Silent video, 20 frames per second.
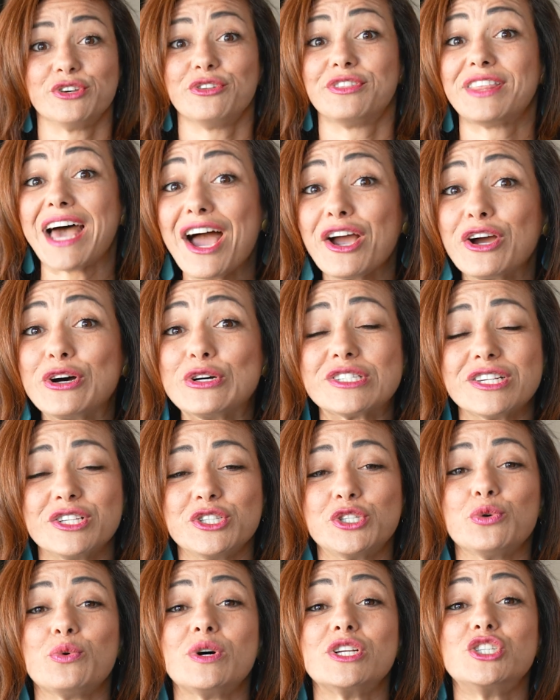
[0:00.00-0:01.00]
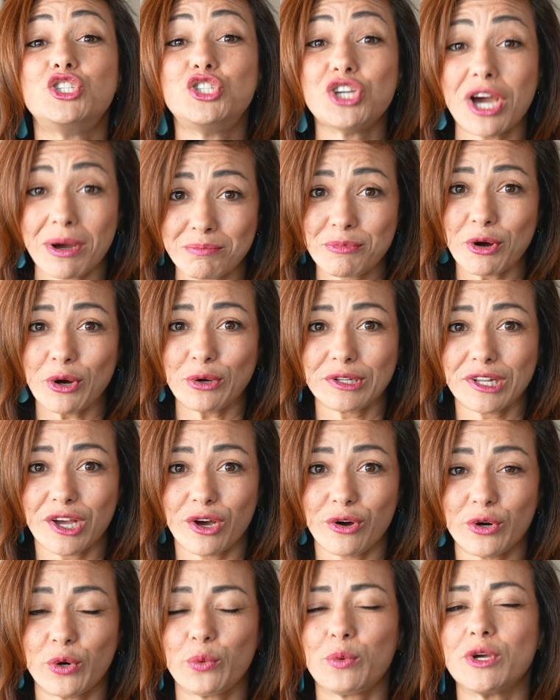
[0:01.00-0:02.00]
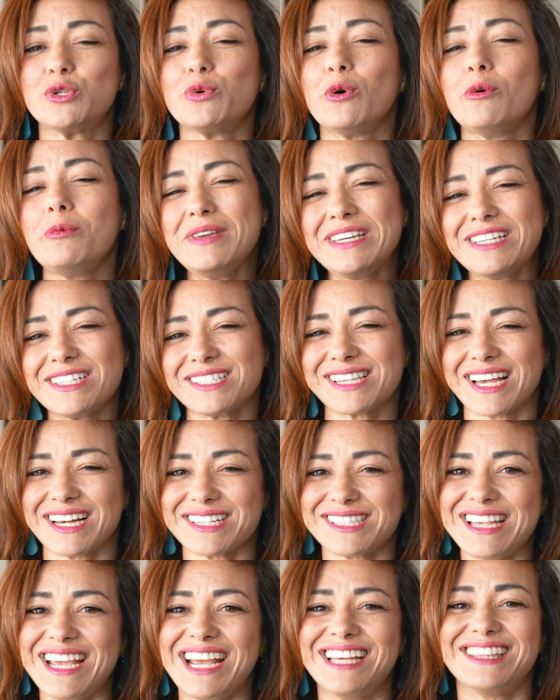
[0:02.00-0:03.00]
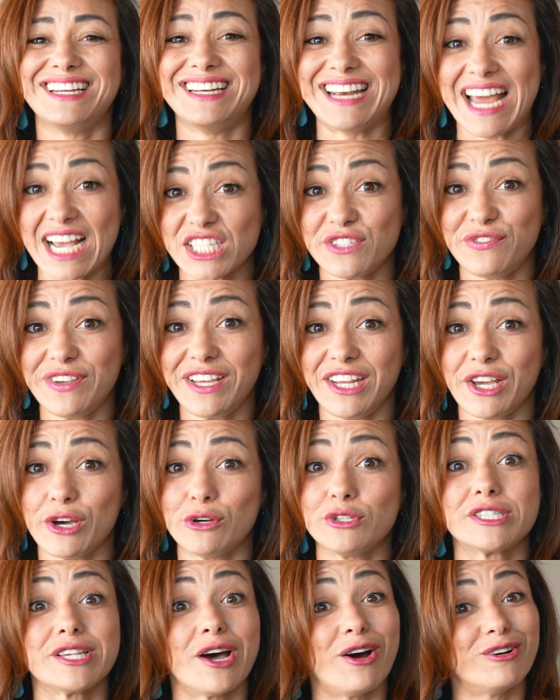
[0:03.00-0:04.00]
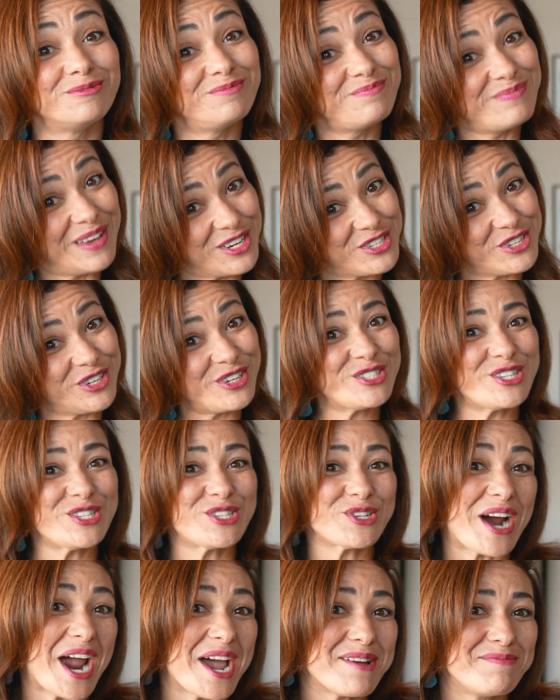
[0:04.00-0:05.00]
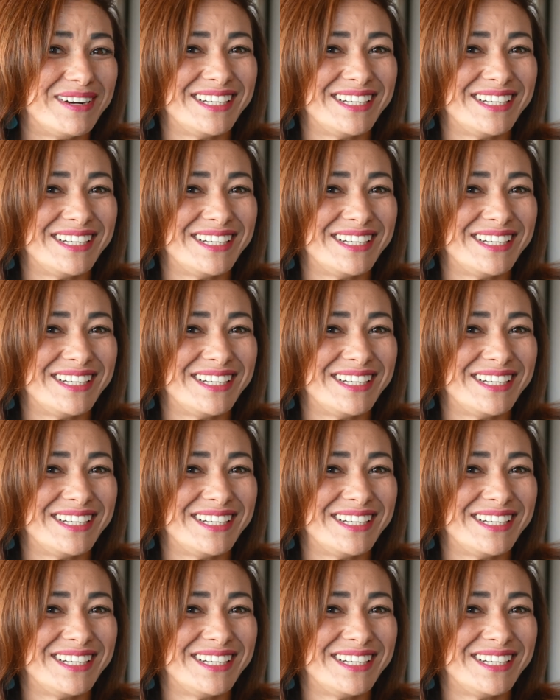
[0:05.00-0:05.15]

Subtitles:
that goes into a jumbo loan, which we'll be discussing in the next video, so make sure to subscribe.